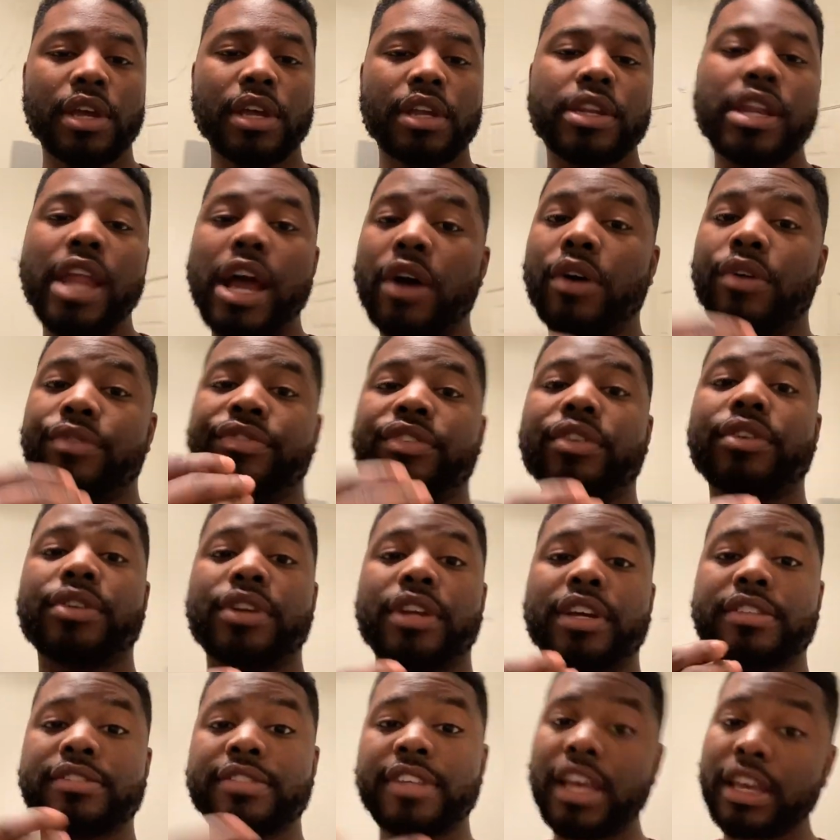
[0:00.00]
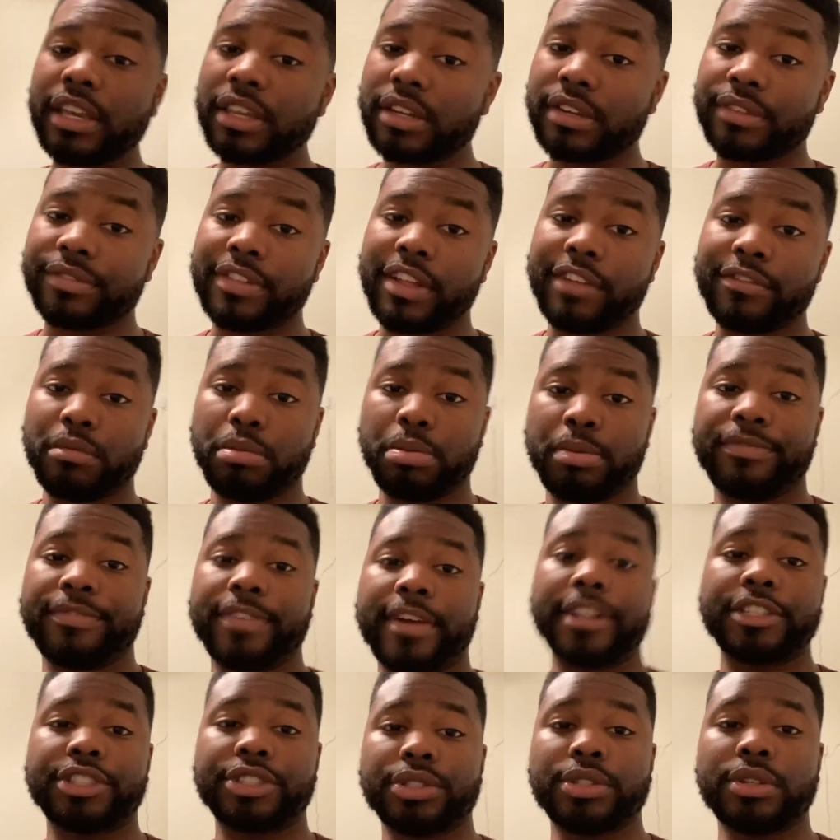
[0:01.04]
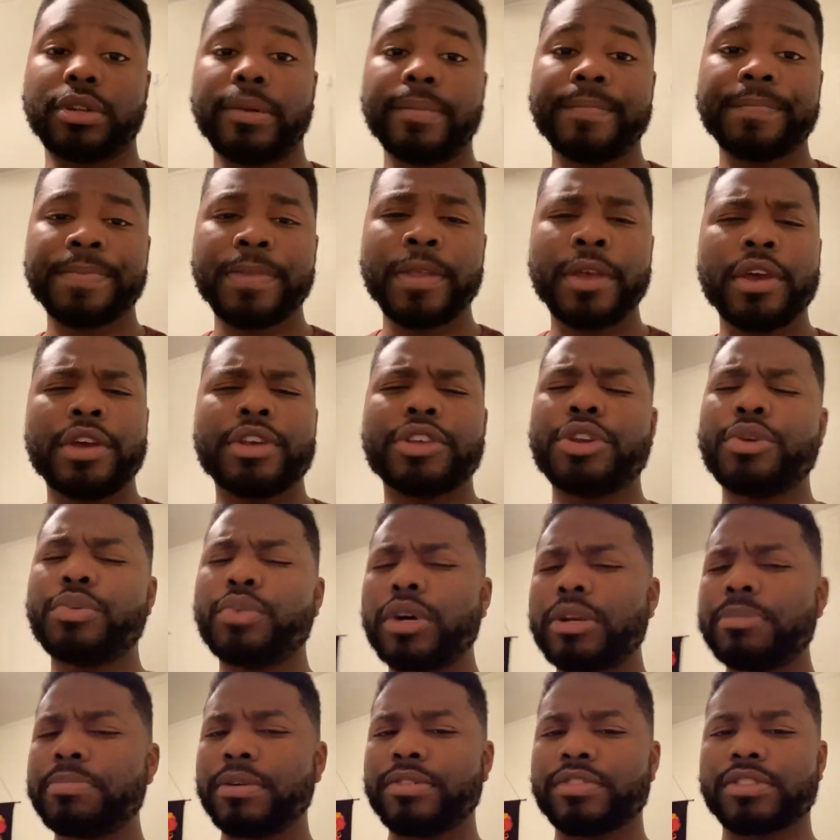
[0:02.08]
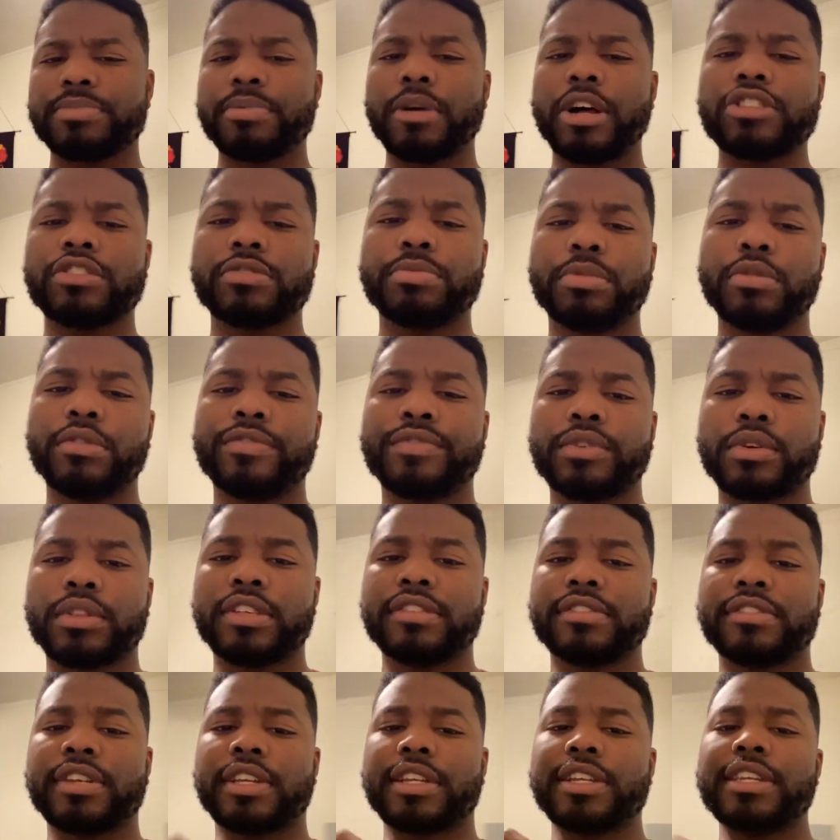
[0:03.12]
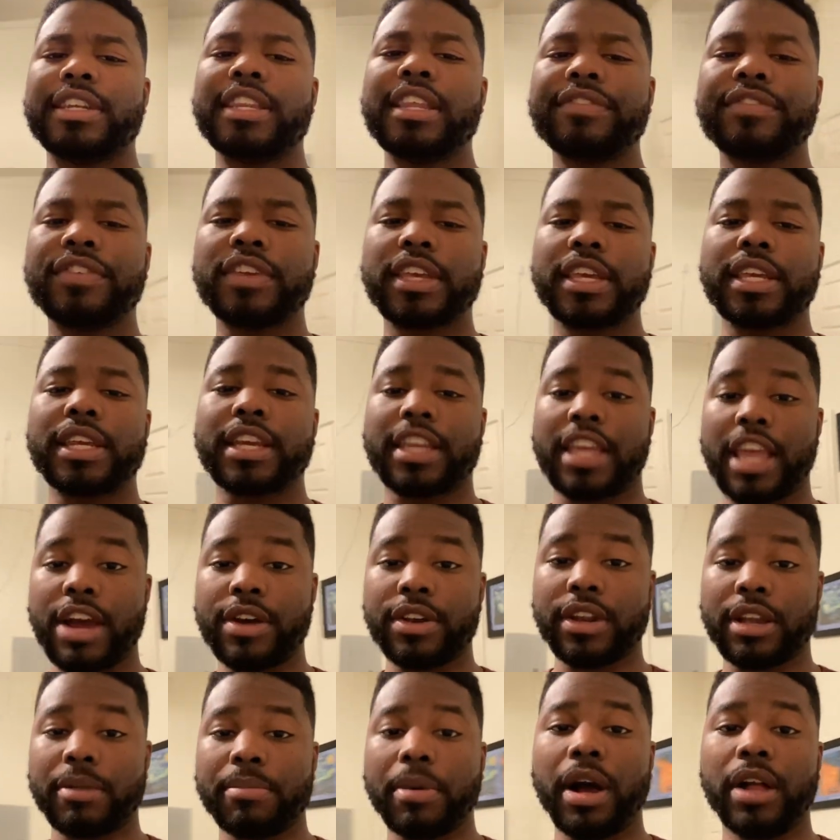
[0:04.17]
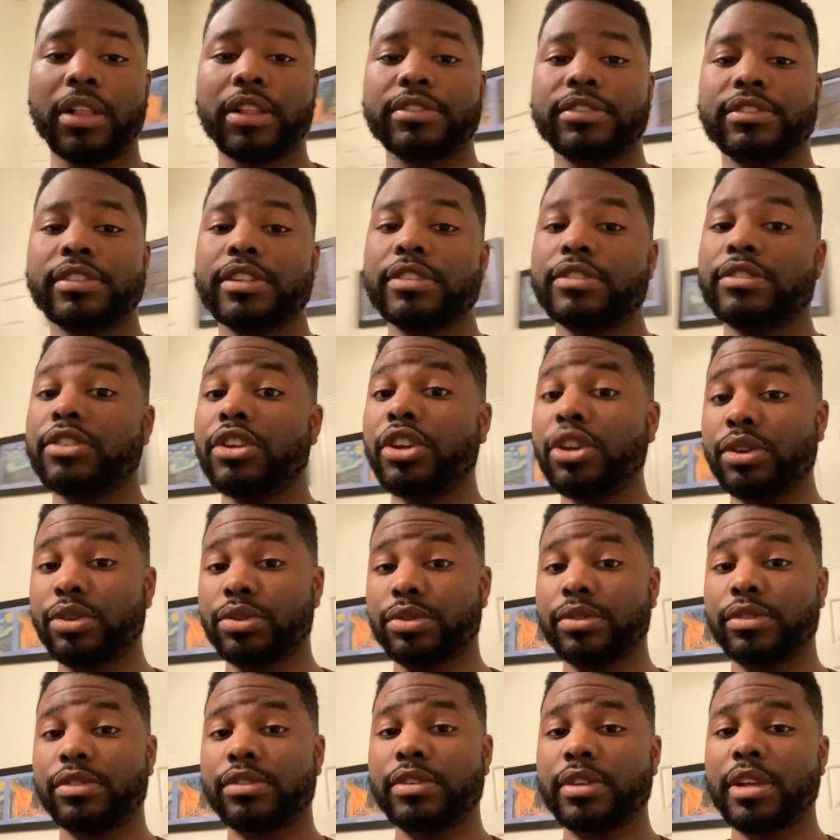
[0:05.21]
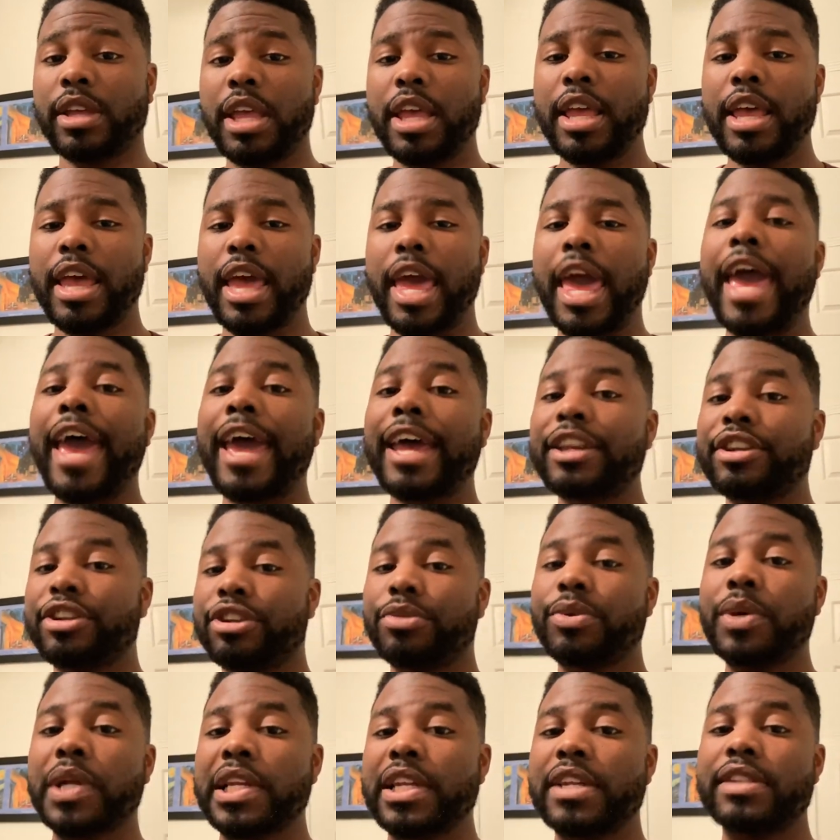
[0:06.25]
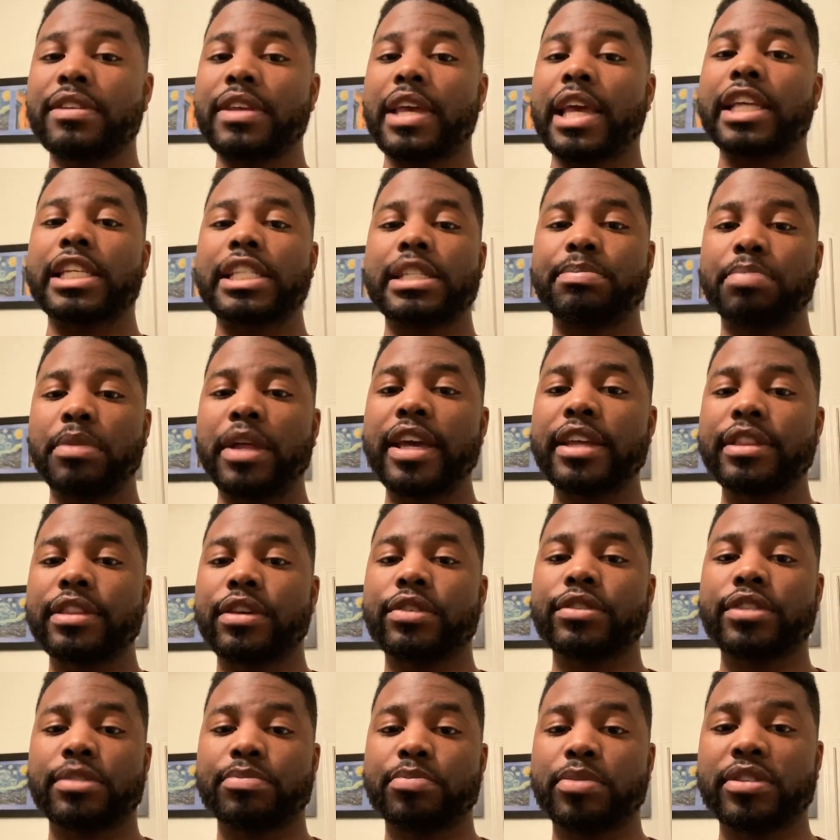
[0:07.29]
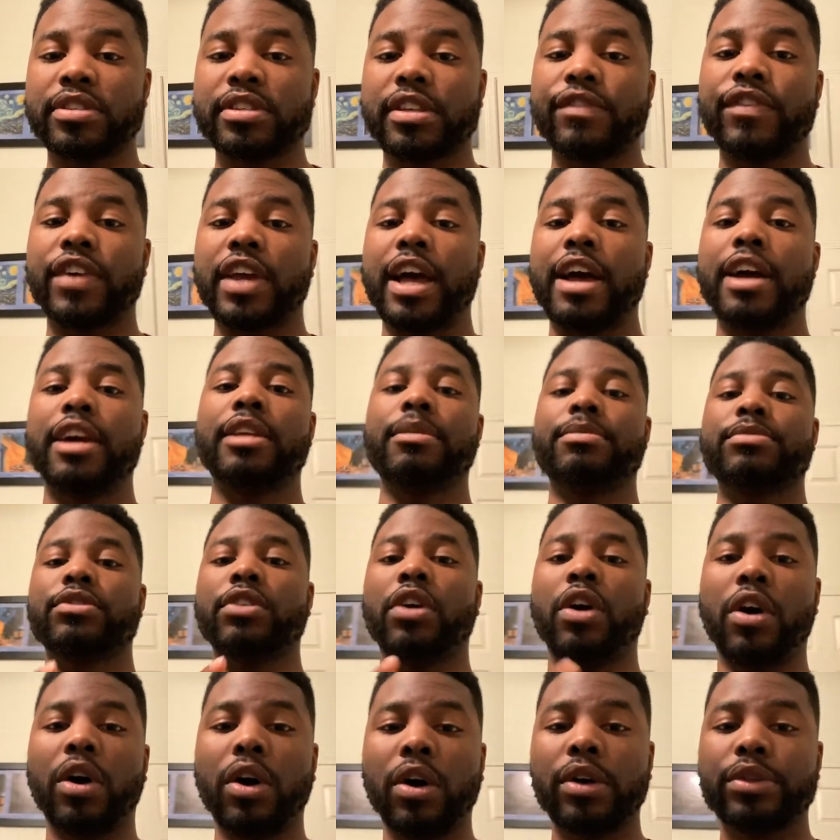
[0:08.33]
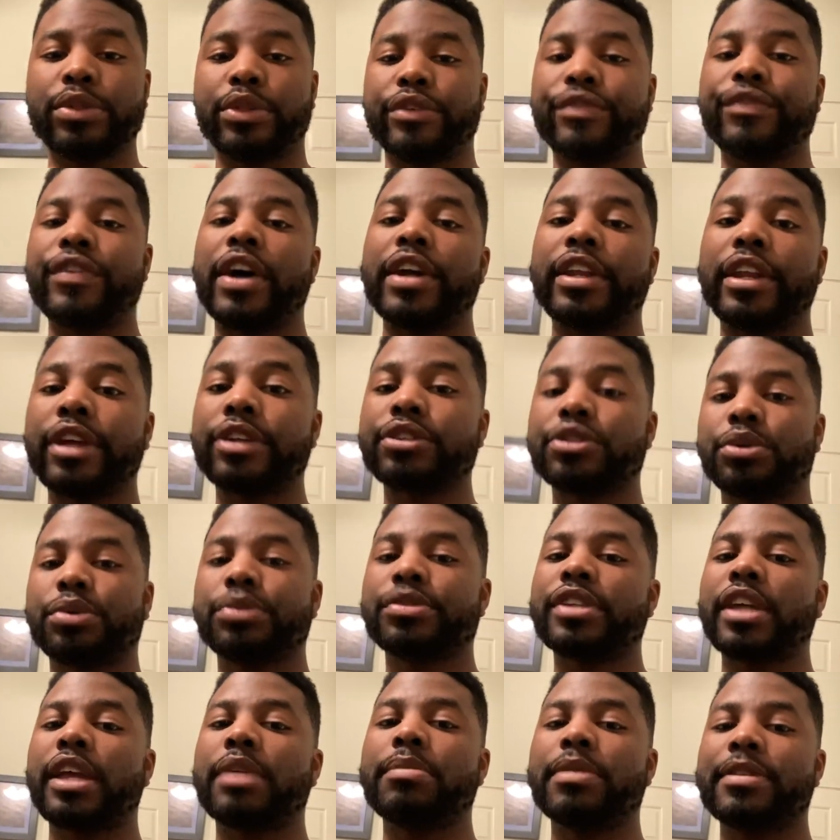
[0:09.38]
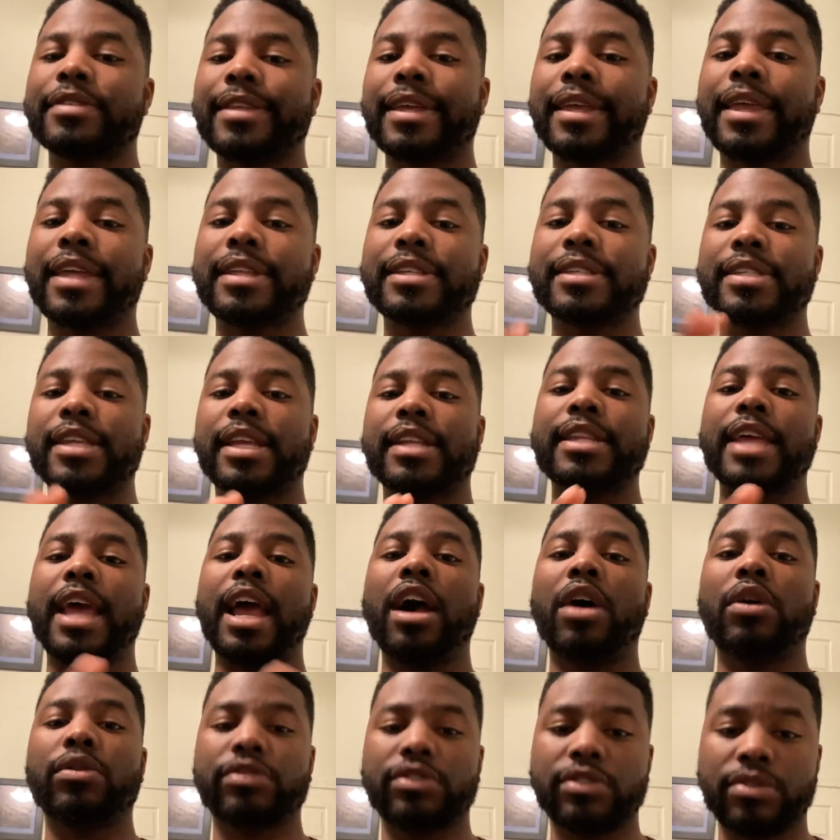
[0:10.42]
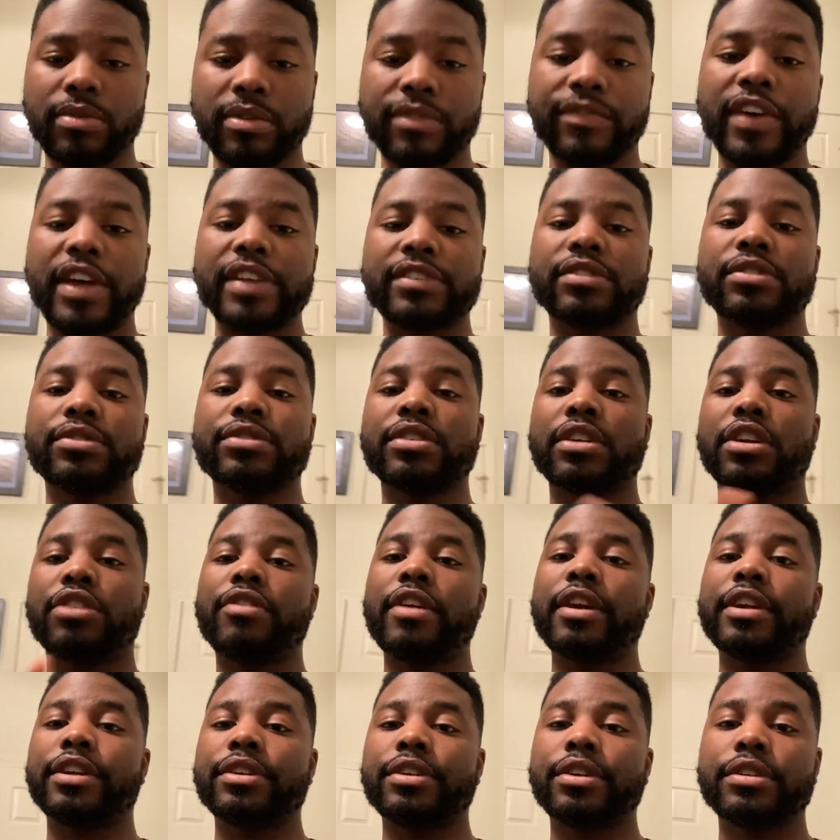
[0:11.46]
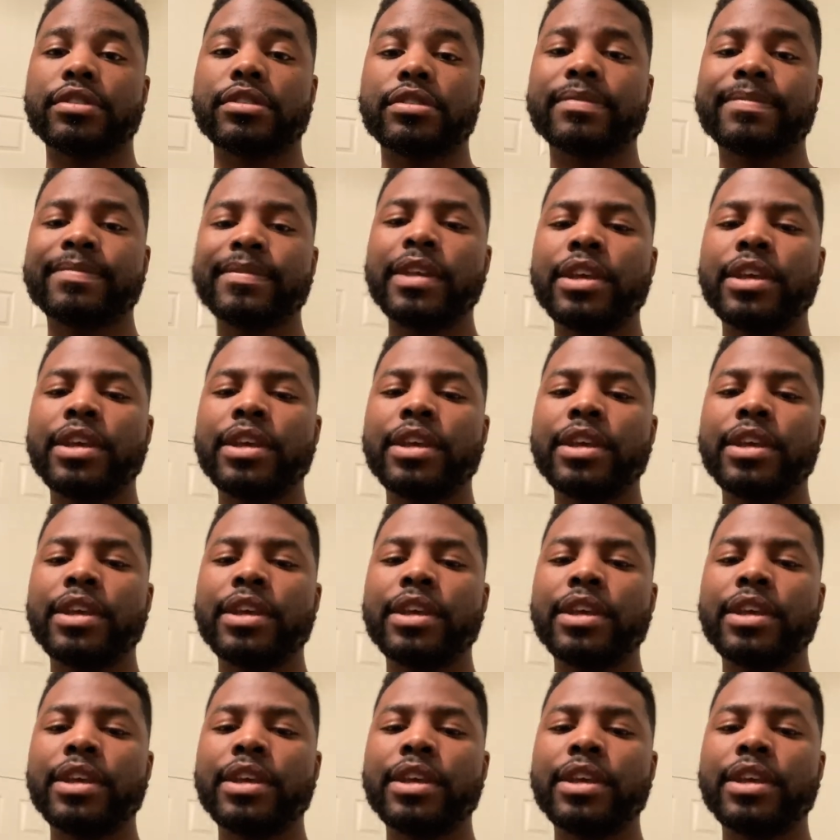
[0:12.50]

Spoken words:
Now, if you're an executive level professional, you would be responsible for the significant accounting policies used, and you would need to explain those specific items on the financial statements that get sent out to investors and creditors.